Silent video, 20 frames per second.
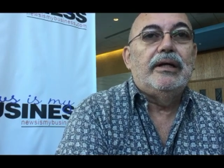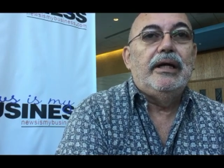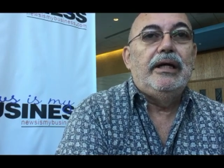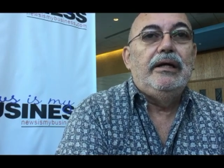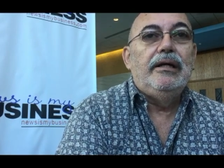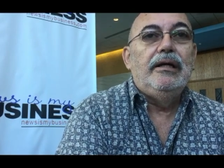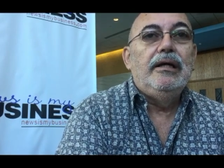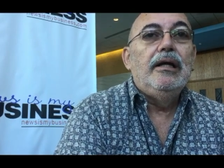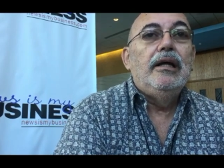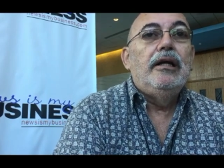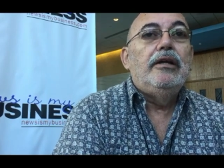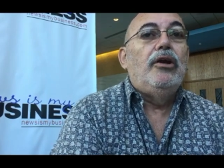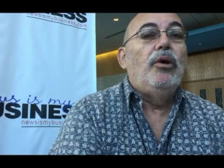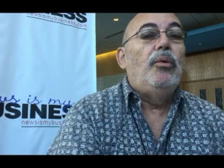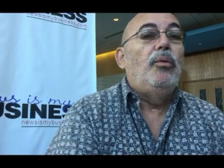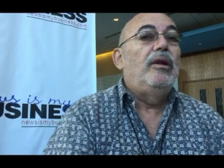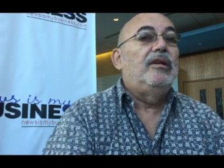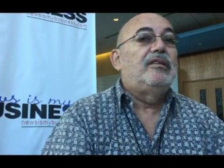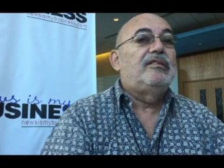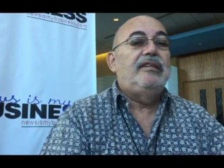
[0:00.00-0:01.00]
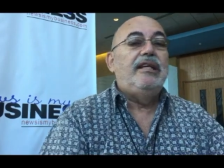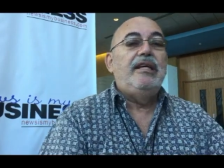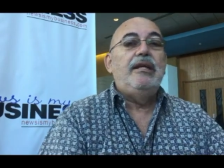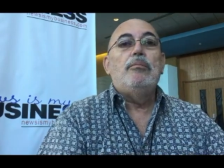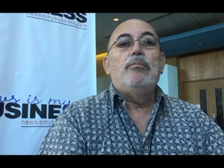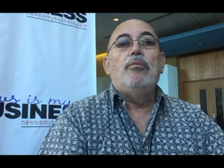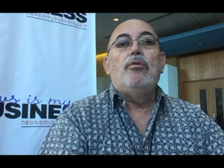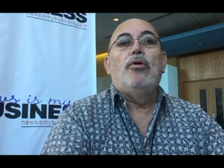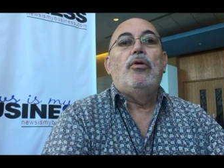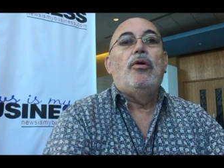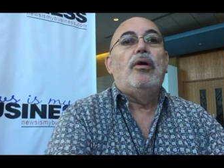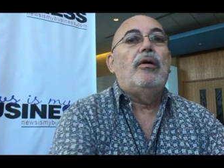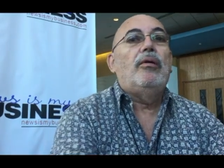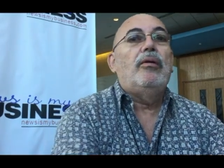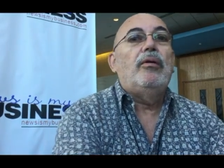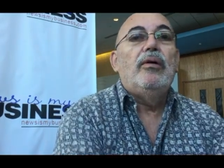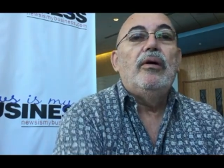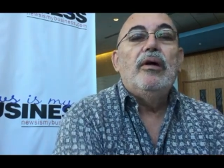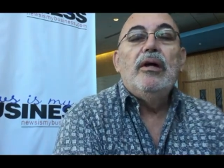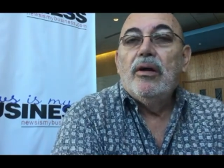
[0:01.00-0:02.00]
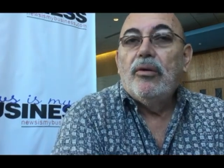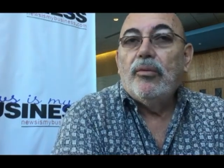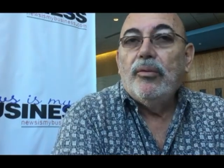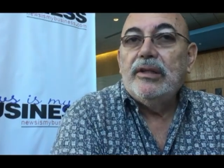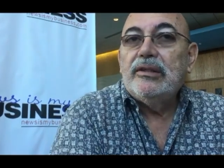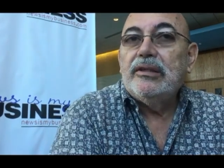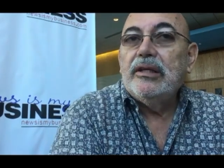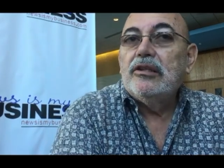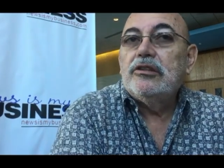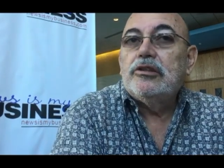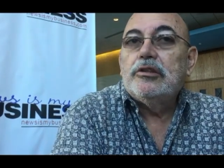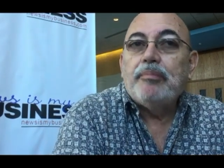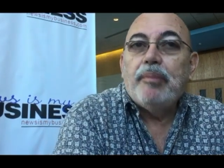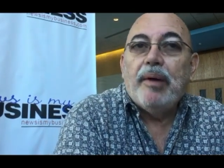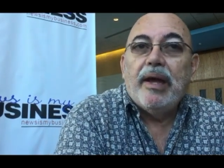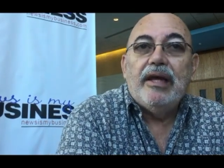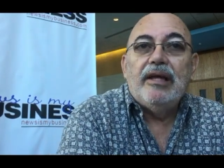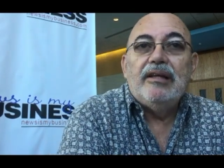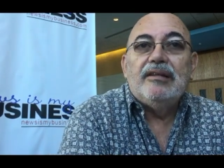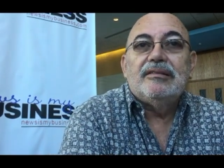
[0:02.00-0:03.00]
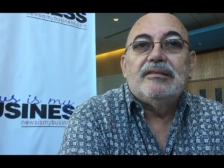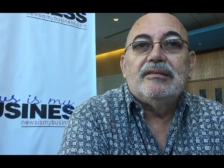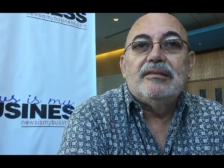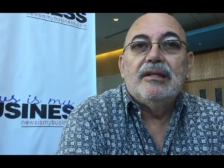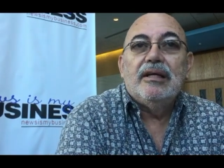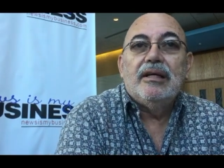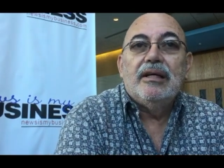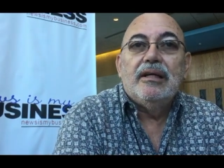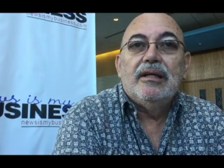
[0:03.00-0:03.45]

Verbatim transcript: Okay, you will see more retail space